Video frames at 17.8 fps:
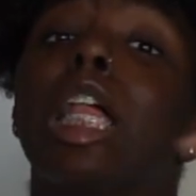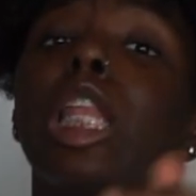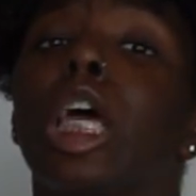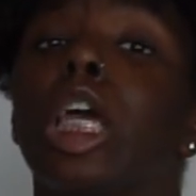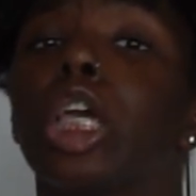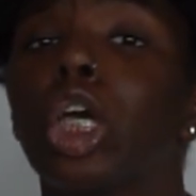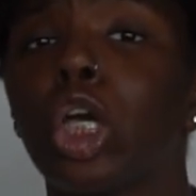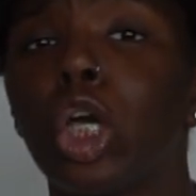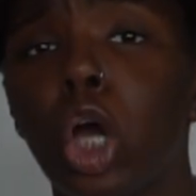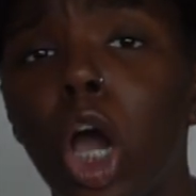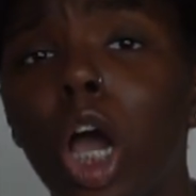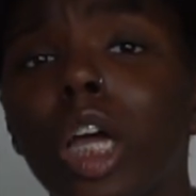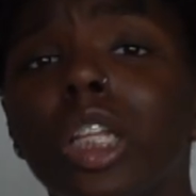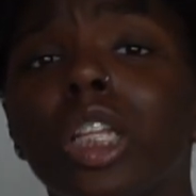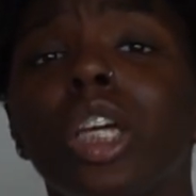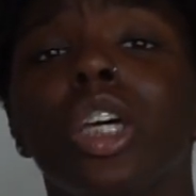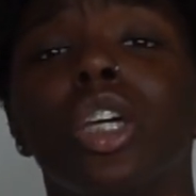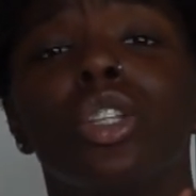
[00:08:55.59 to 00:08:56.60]
until I
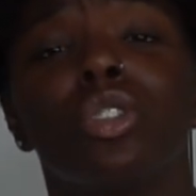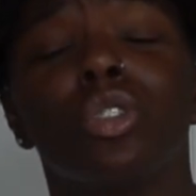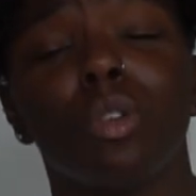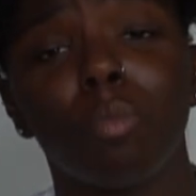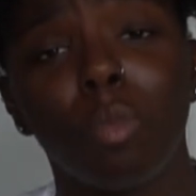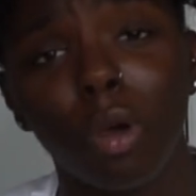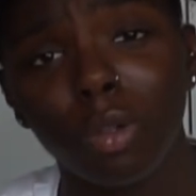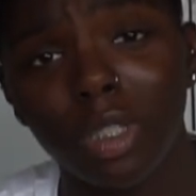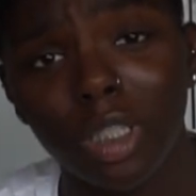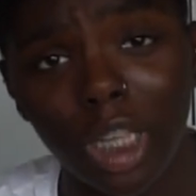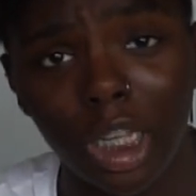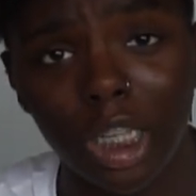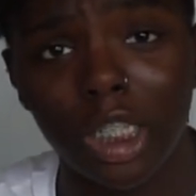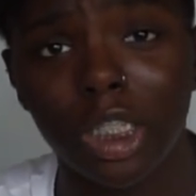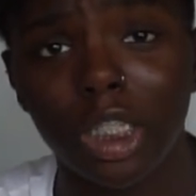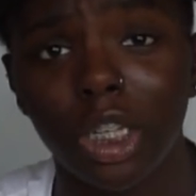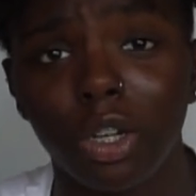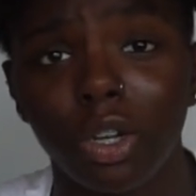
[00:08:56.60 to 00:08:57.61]
got to
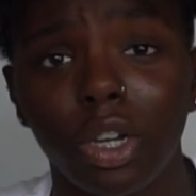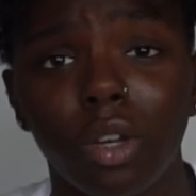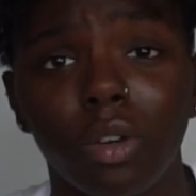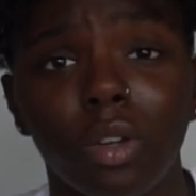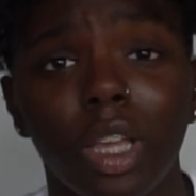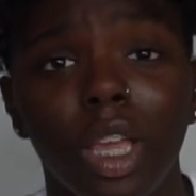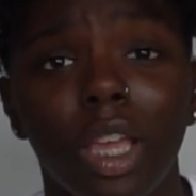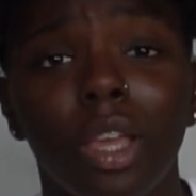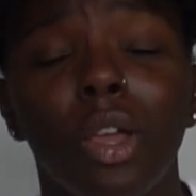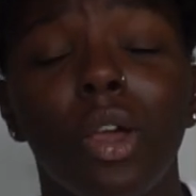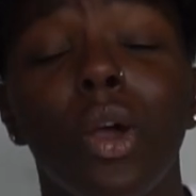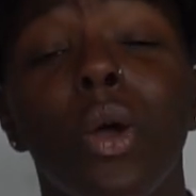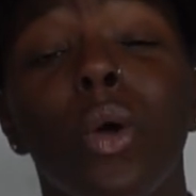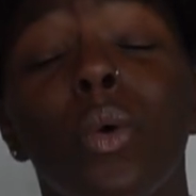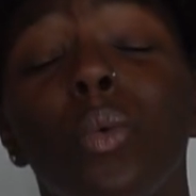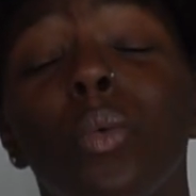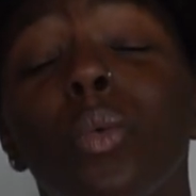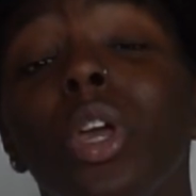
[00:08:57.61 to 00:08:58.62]
post-secondary, okay?